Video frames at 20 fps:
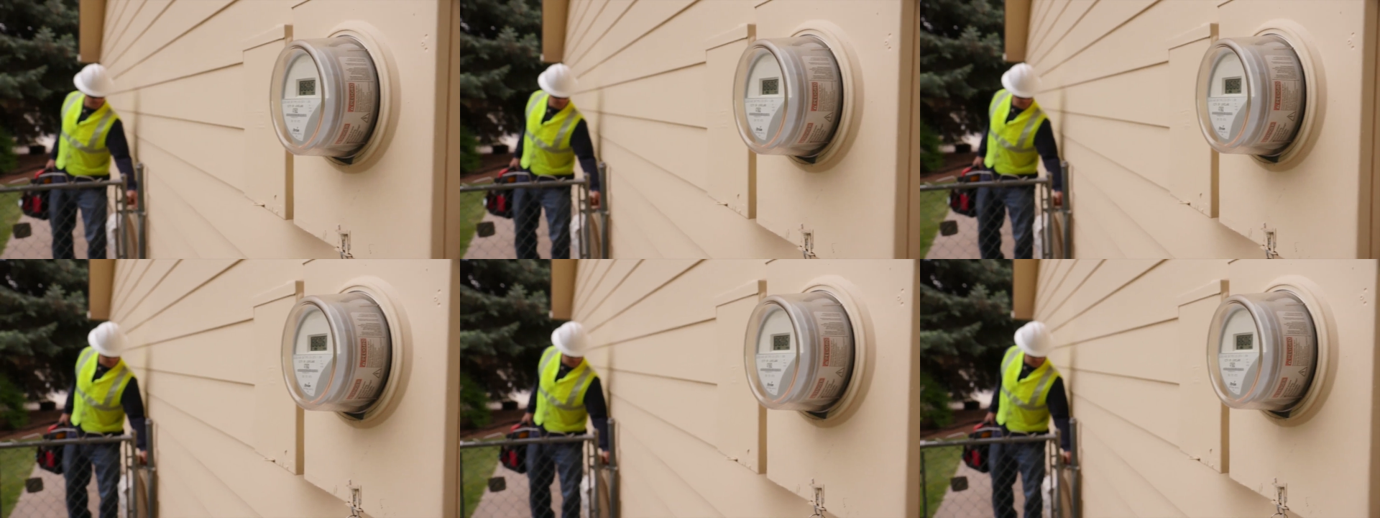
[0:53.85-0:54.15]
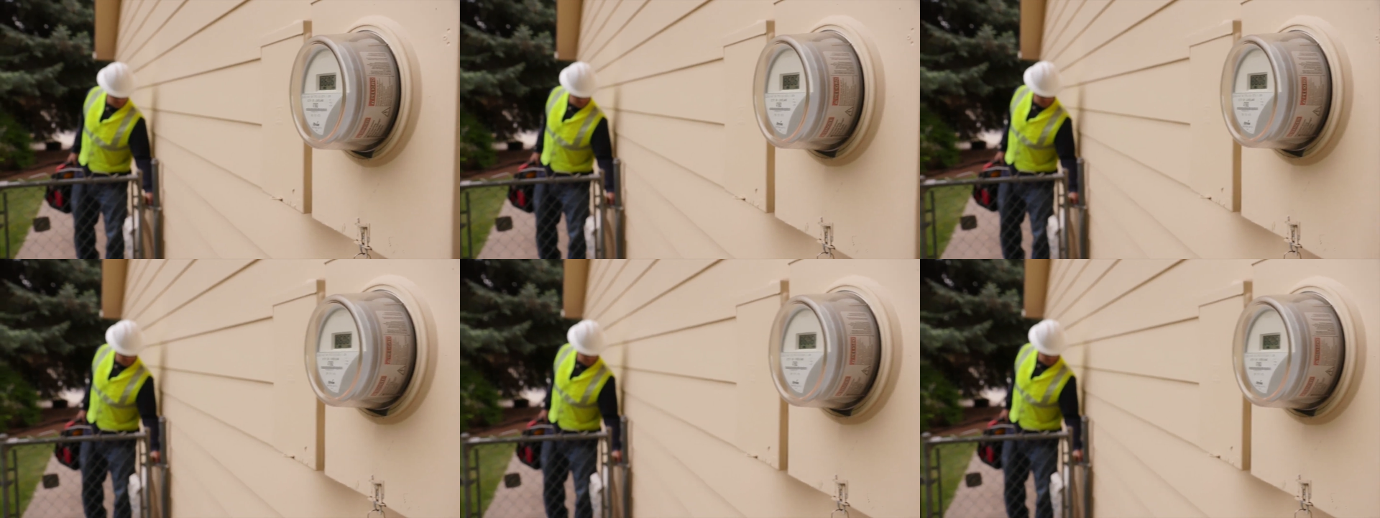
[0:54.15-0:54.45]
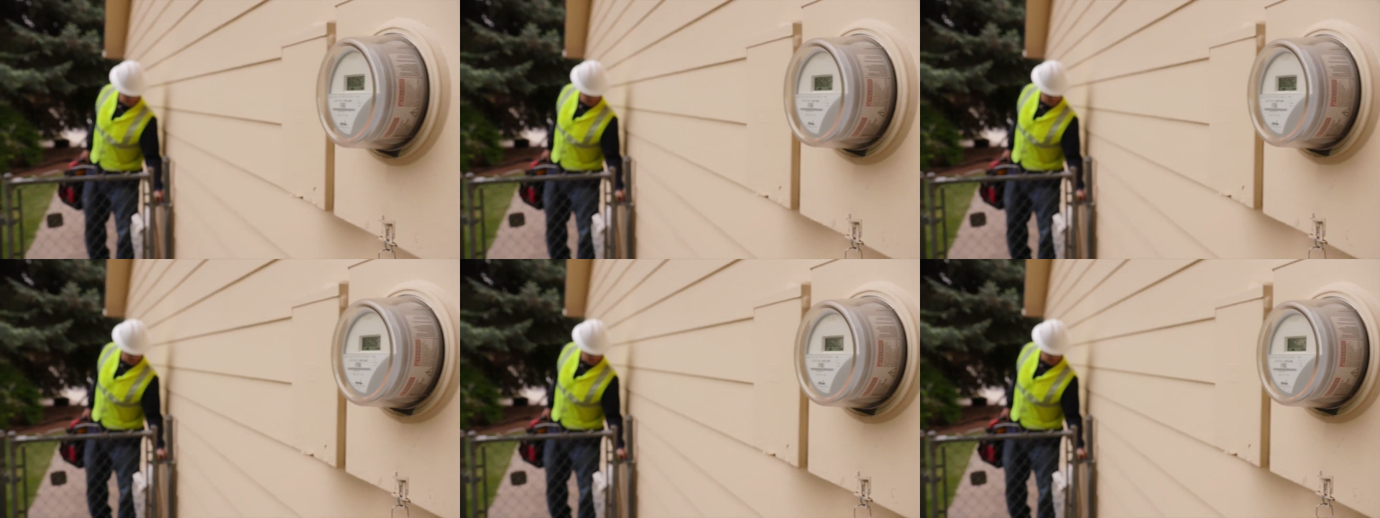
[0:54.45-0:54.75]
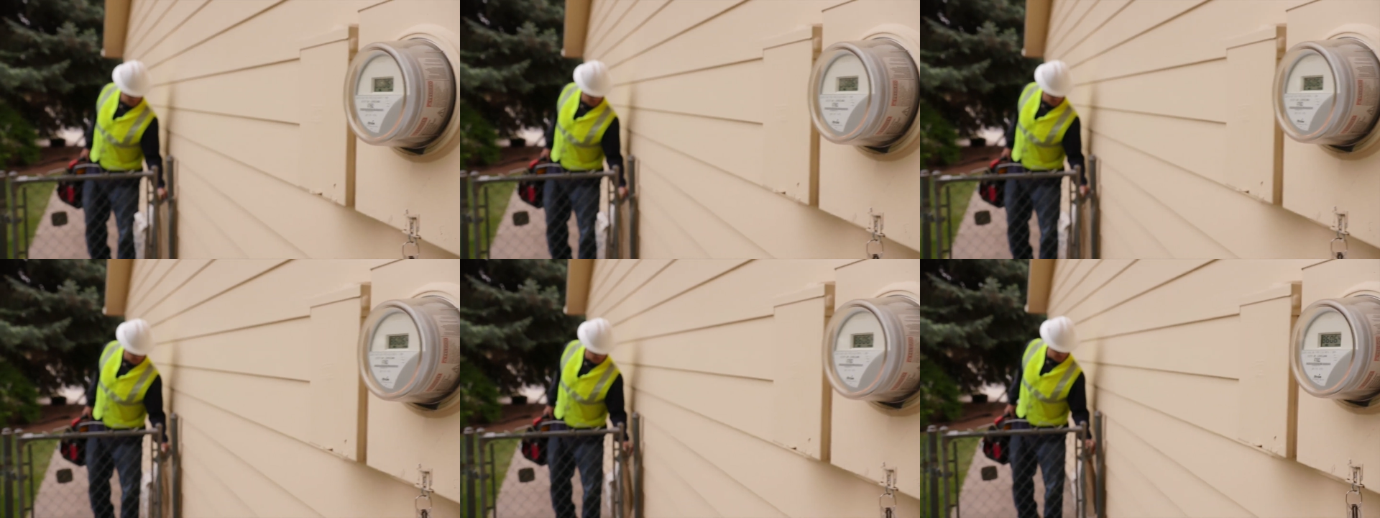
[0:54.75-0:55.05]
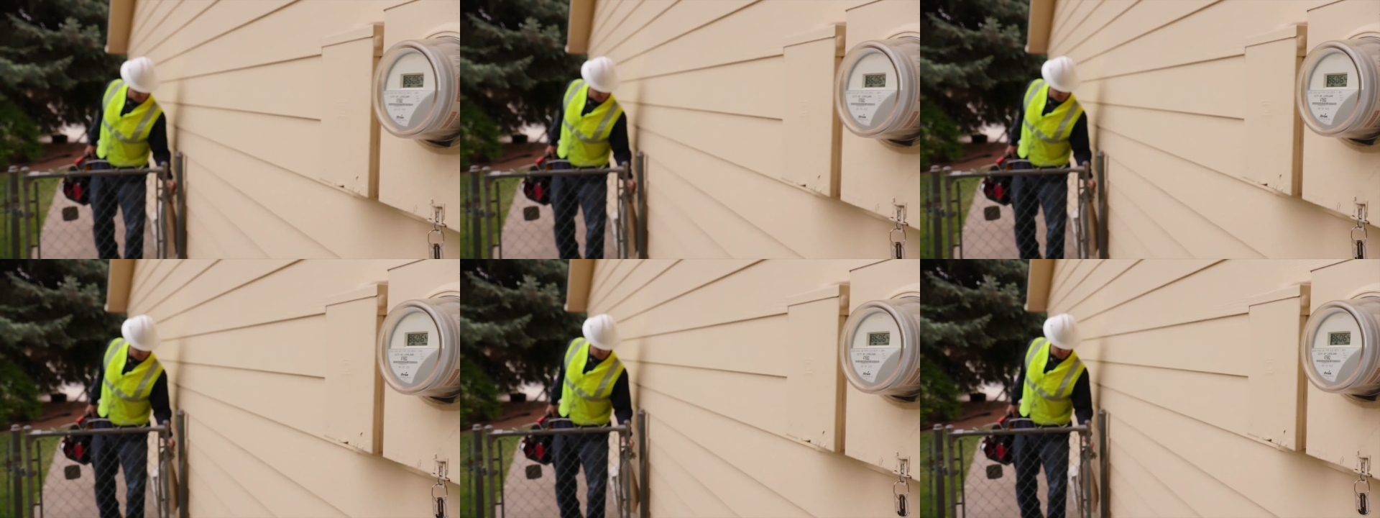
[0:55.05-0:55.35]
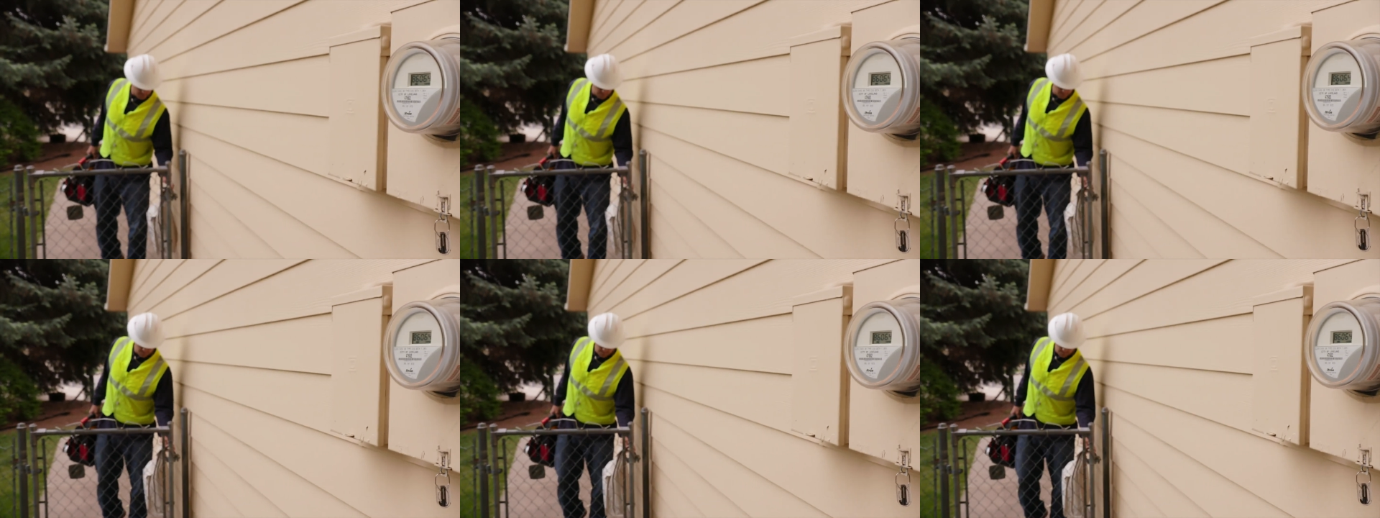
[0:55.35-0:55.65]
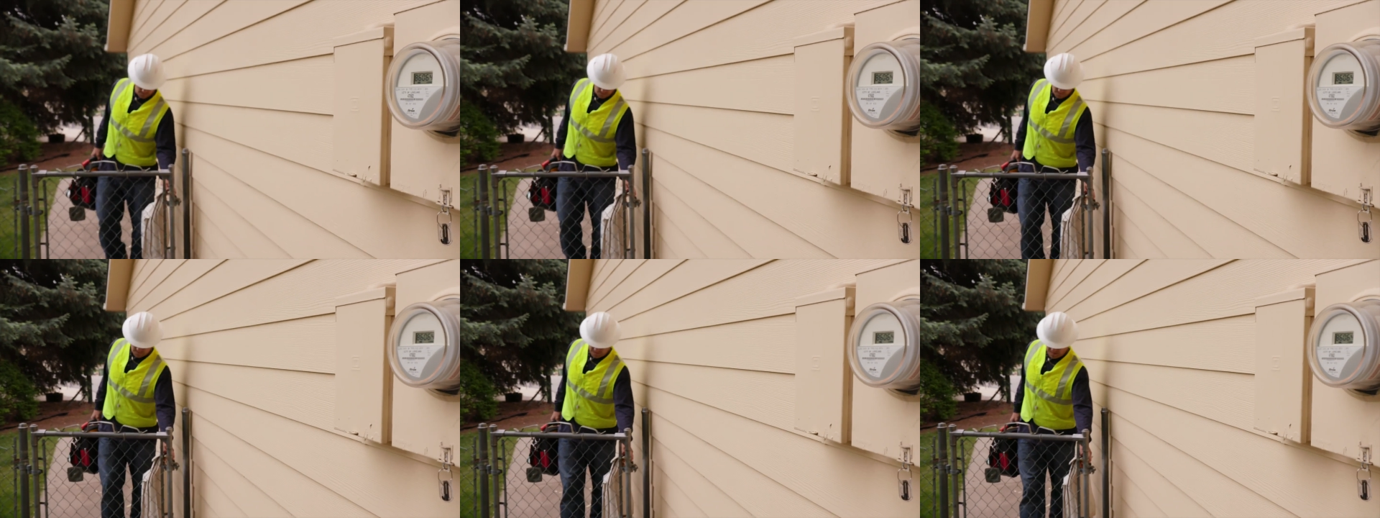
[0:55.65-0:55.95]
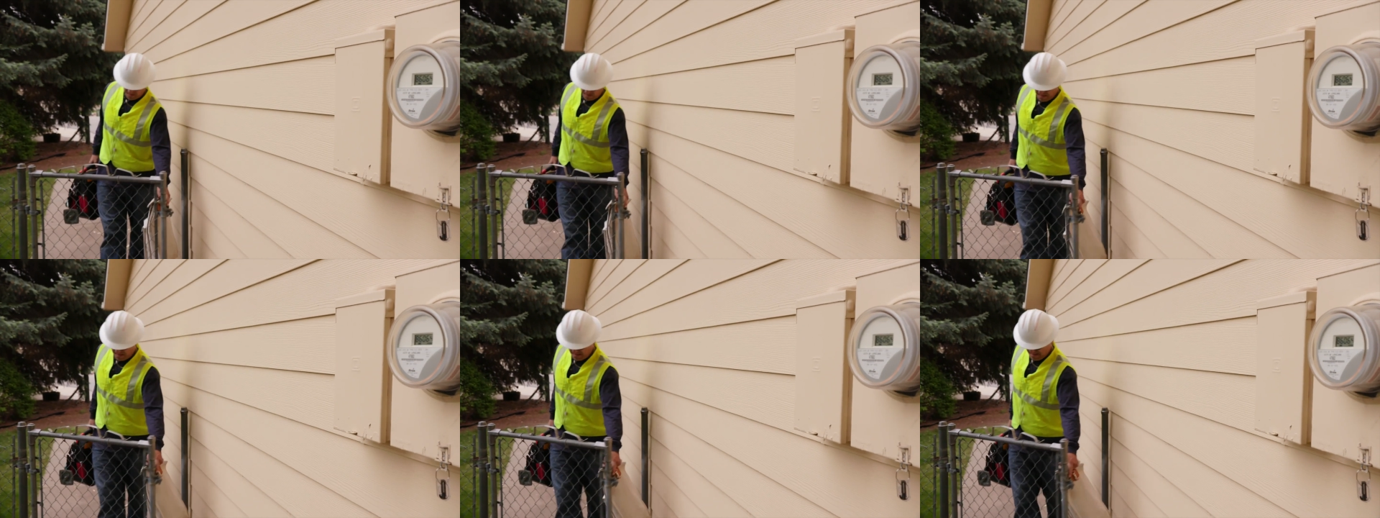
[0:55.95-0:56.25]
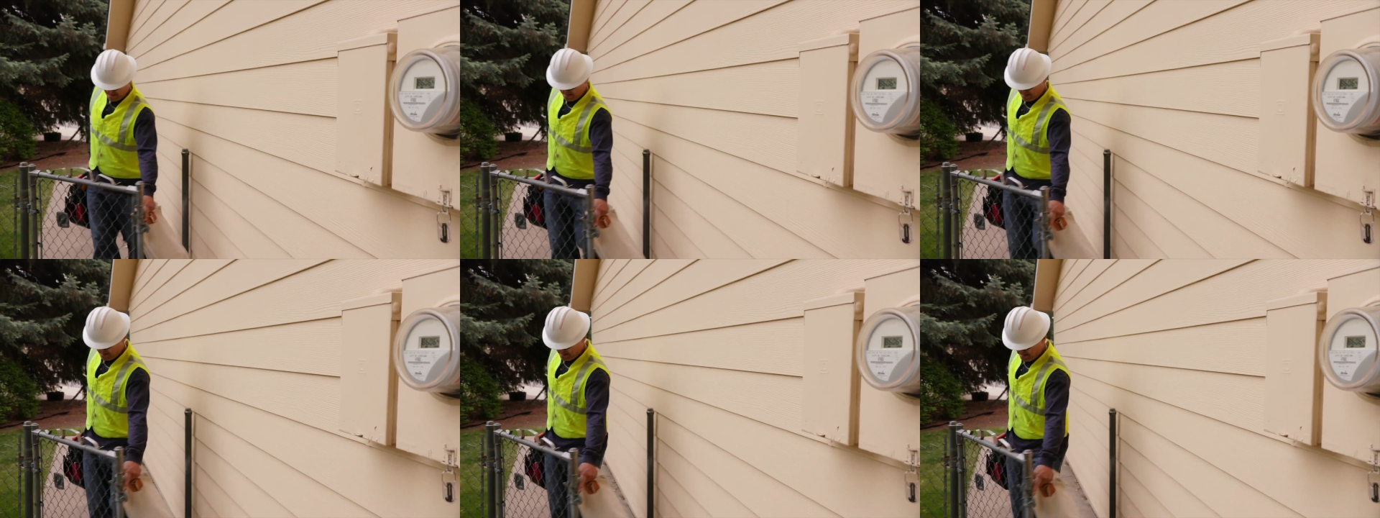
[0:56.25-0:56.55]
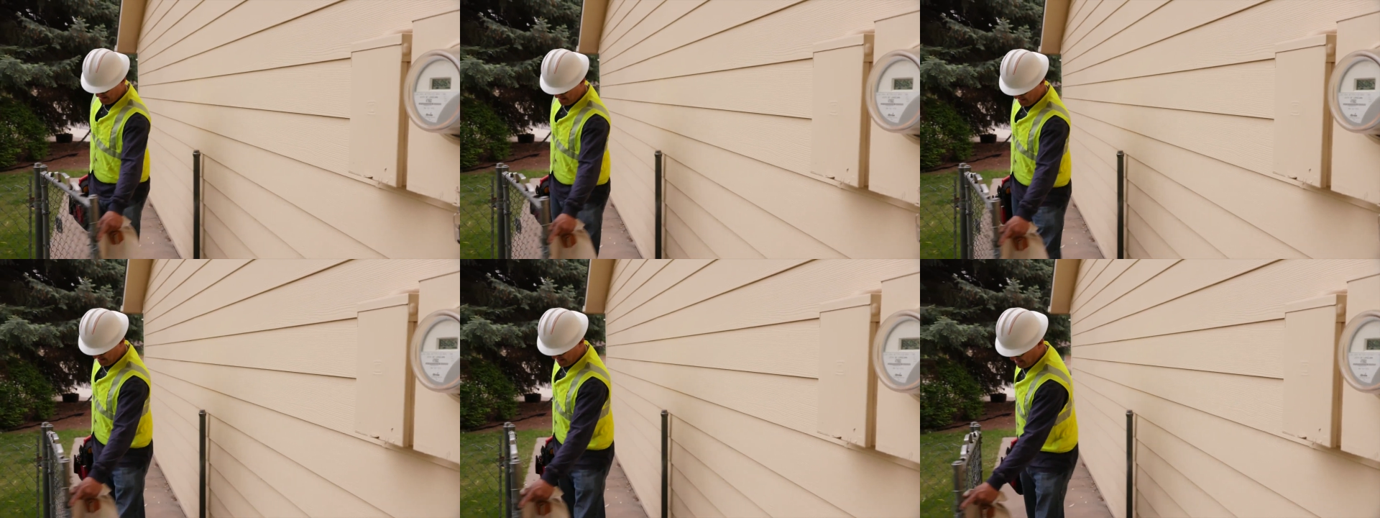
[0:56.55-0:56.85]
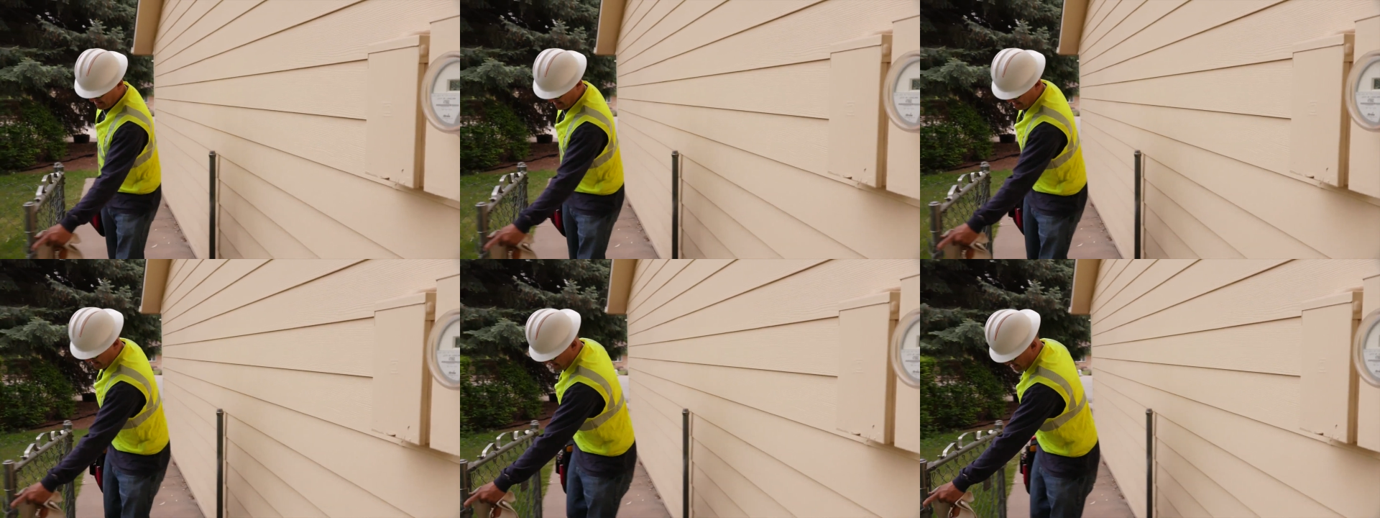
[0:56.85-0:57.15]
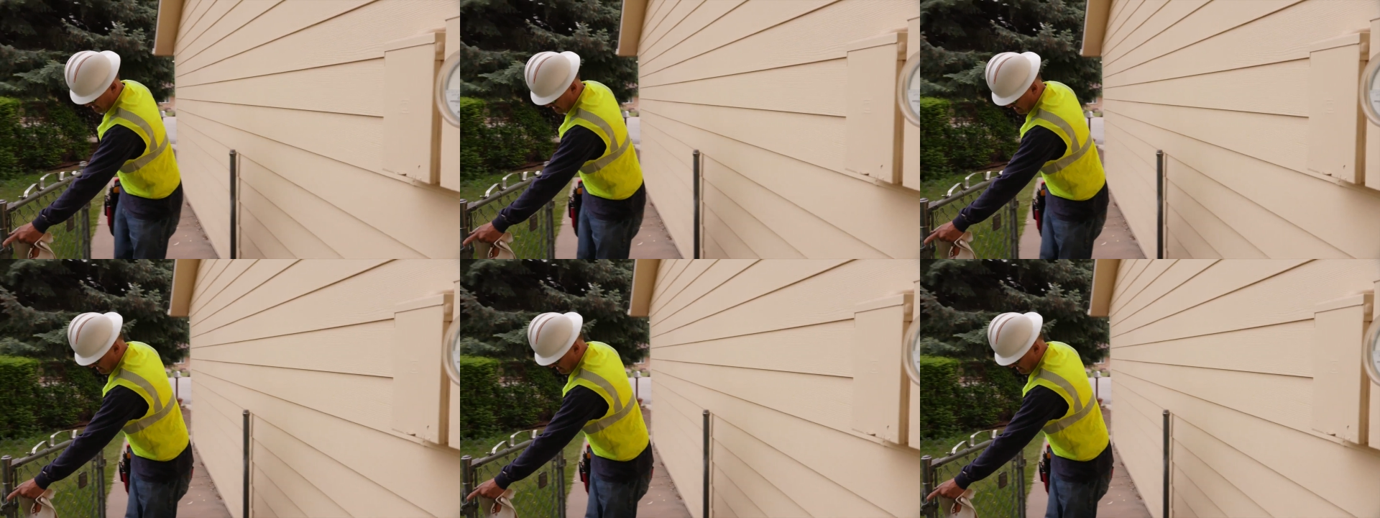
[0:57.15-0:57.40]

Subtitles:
[unreadable: no face in view]